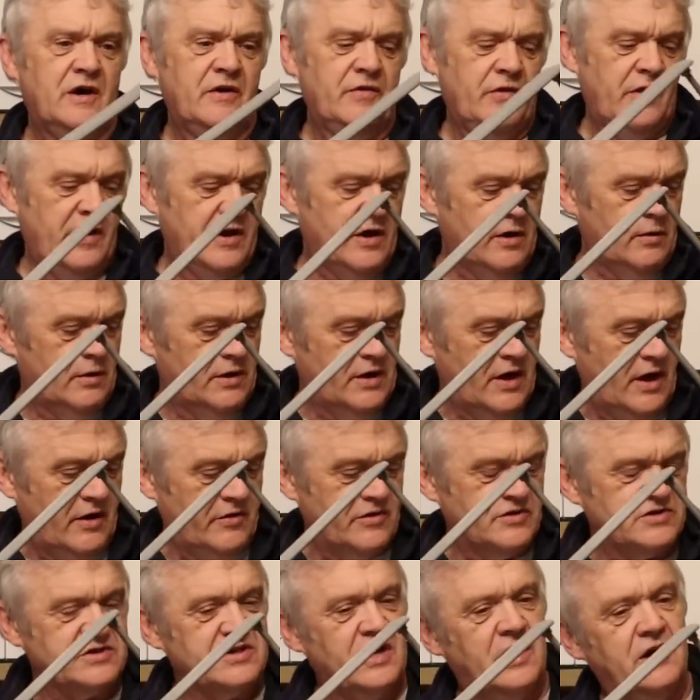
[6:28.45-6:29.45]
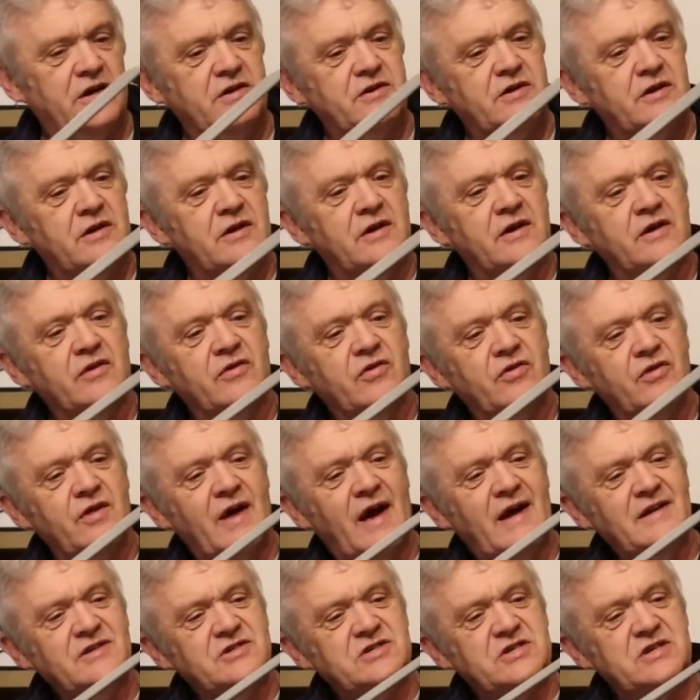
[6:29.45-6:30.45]
and they go on either side like
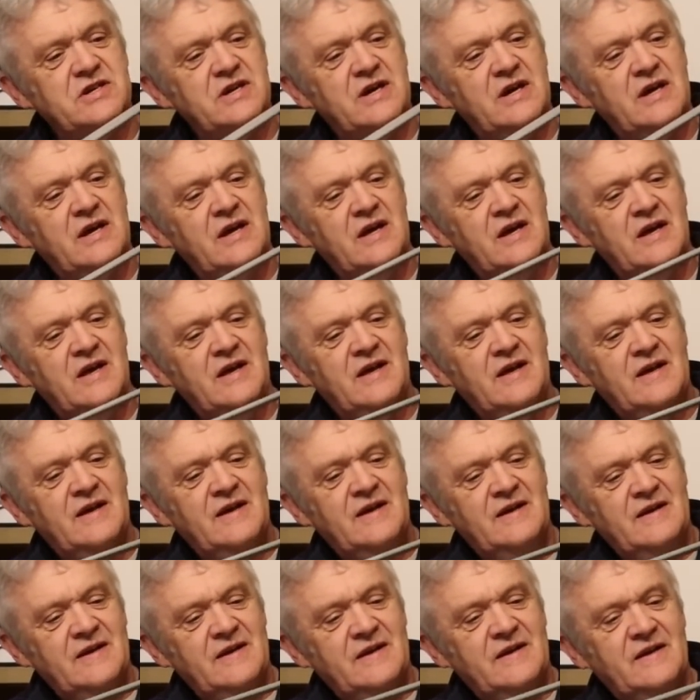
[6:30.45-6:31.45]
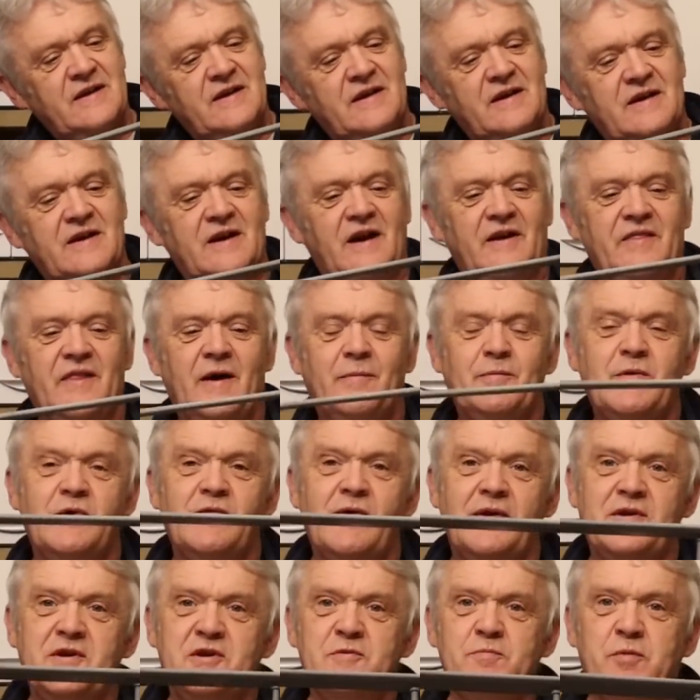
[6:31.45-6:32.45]
that and then
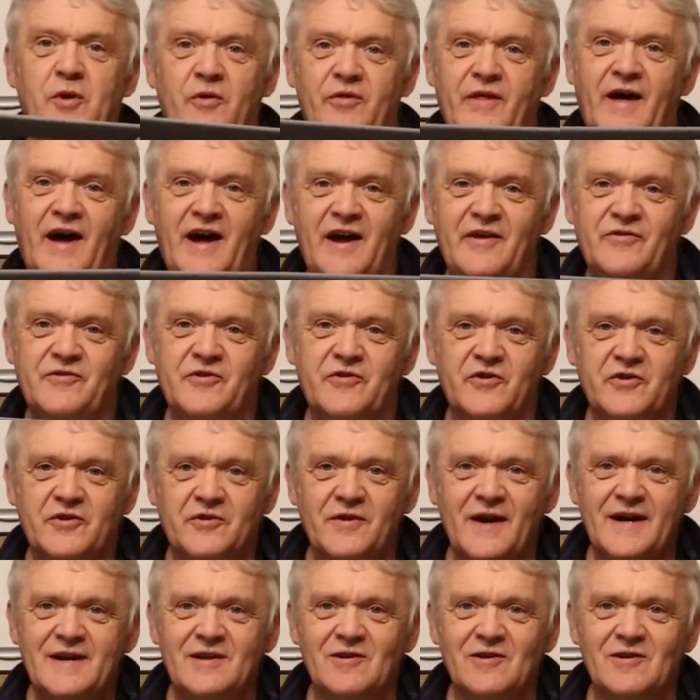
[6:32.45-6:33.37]
we're ready to put that into the